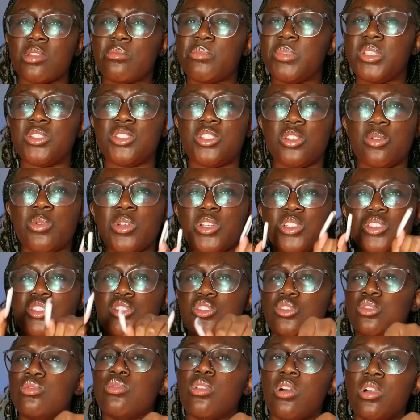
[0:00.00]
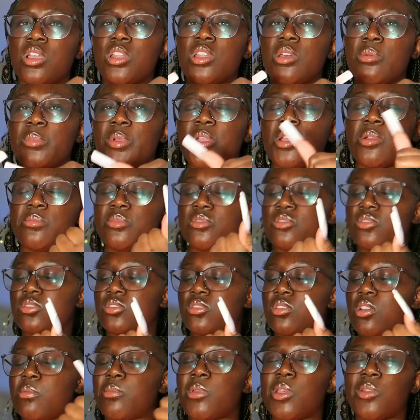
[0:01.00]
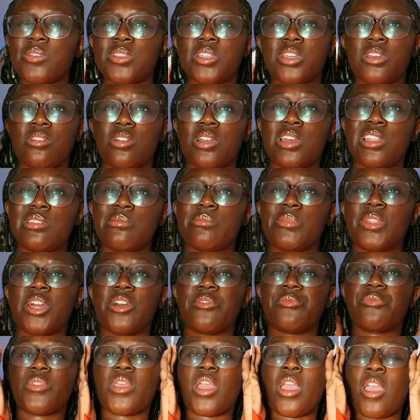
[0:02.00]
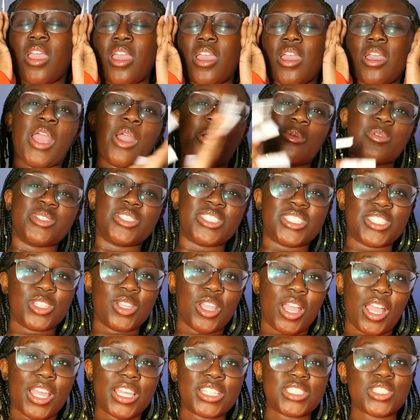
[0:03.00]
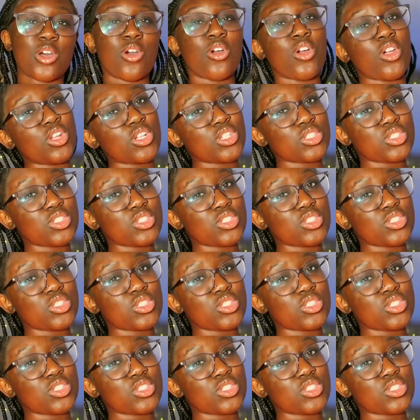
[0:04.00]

going to be to where it's too long and unbearable, so I'm not really going to cut them down. I will see you guys on